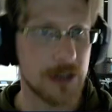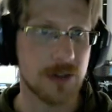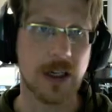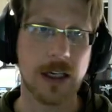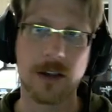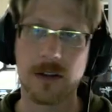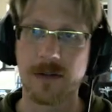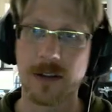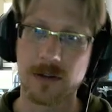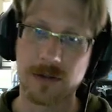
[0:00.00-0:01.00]
have got a good
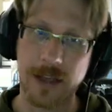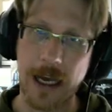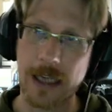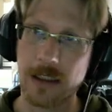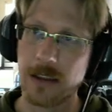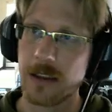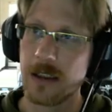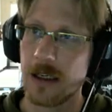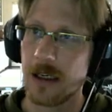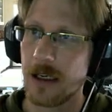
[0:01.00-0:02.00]
feel for that.
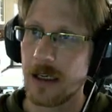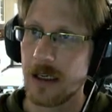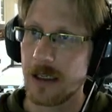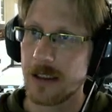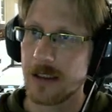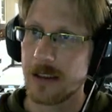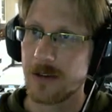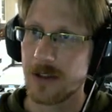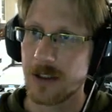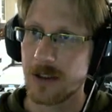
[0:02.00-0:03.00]

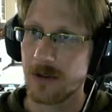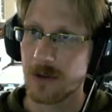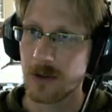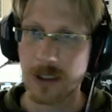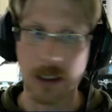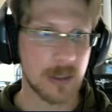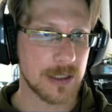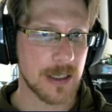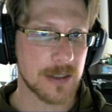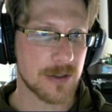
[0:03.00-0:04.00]
Thank you for looking at my
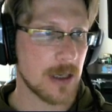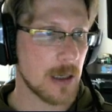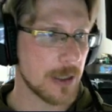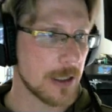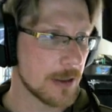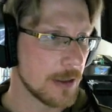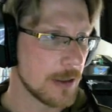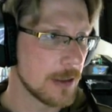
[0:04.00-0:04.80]
desktop here.